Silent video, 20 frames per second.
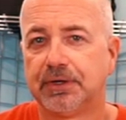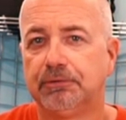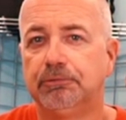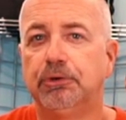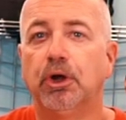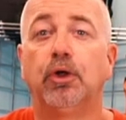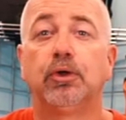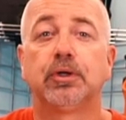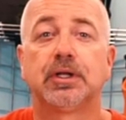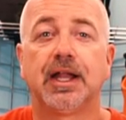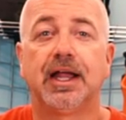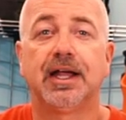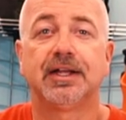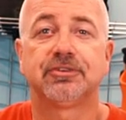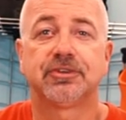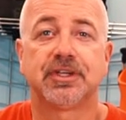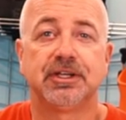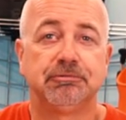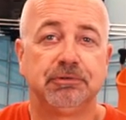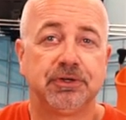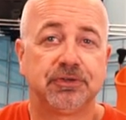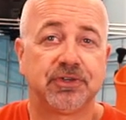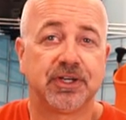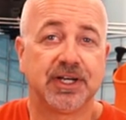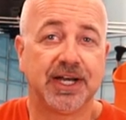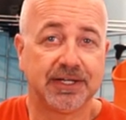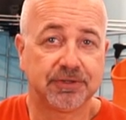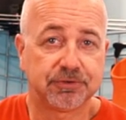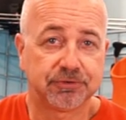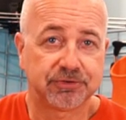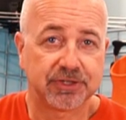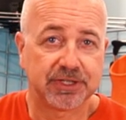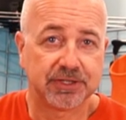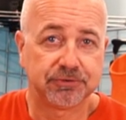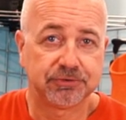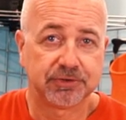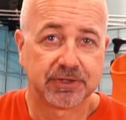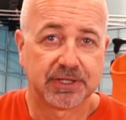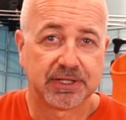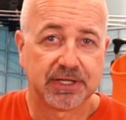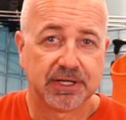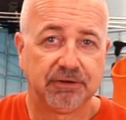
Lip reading: rolled glide skin wrist and ankle seals,